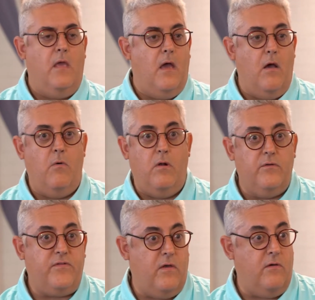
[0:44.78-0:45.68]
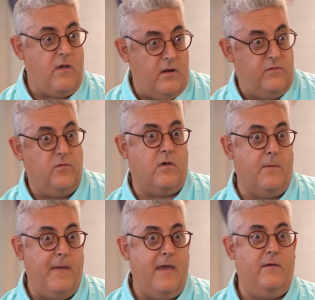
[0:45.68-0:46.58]
We're also going to talk
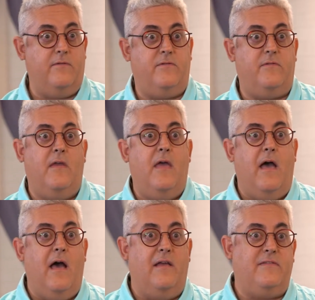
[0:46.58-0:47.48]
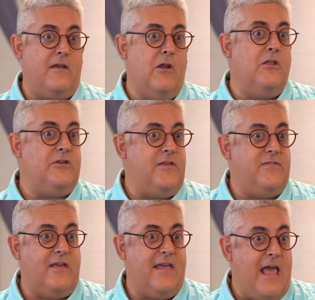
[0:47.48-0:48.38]
about
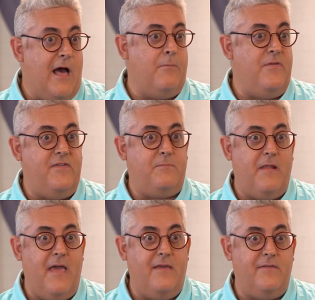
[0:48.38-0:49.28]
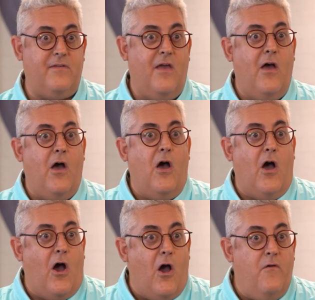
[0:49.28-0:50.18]
technologies that can help these players
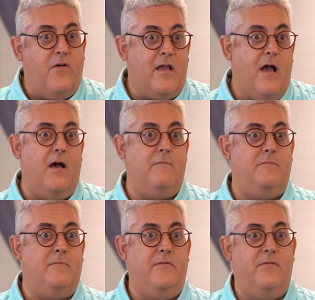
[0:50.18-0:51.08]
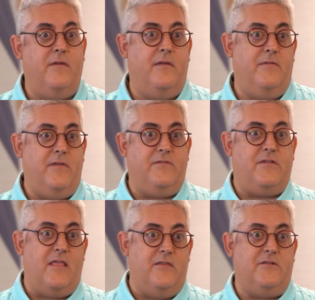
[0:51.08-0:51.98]
overcome these
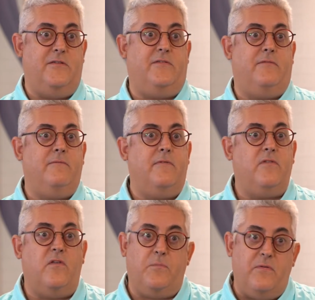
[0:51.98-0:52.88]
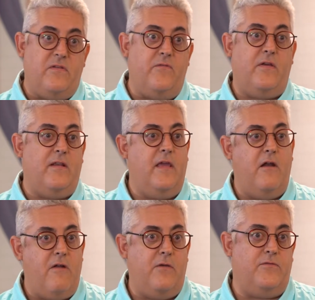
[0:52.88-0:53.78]
challenges. So specifically
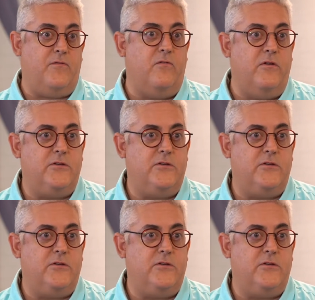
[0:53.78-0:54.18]
around storage.